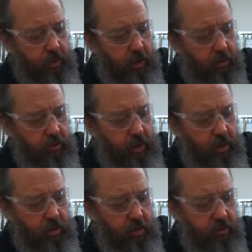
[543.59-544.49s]
Now
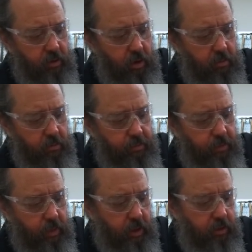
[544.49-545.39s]
tighten this up
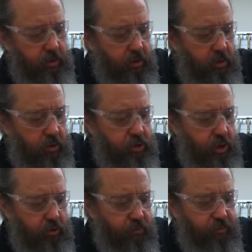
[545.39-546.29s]
until you
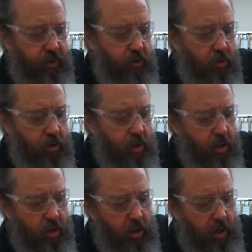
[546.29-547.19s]
just feel
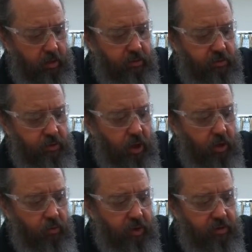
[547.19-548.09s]
uh,
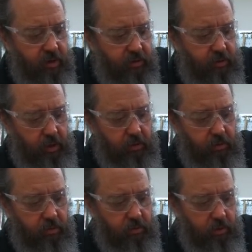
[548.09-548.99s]
snug
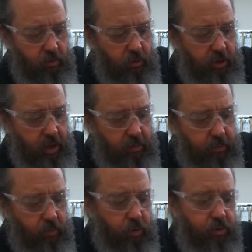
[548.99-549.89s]
resistance. And what
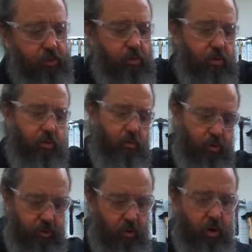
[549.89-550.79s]
happened, what,
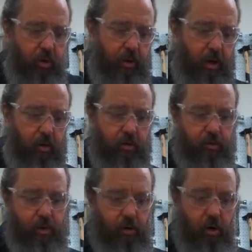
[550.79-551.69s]
what's going on there
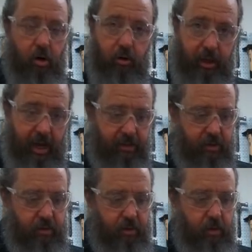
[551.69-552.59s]
is there are
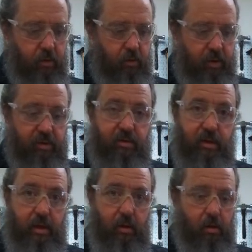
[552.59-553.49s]
gaskets here that
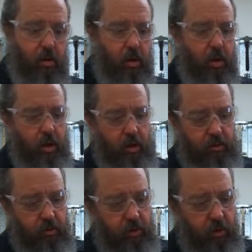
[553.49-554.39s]
seal.
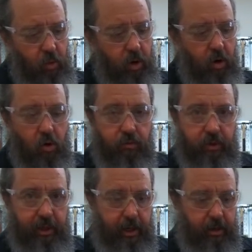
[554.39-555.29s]
So you don't want to
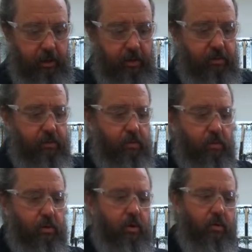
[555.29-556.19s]
over tighten this,
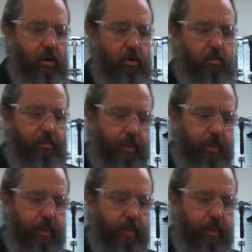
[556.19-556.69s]
all right?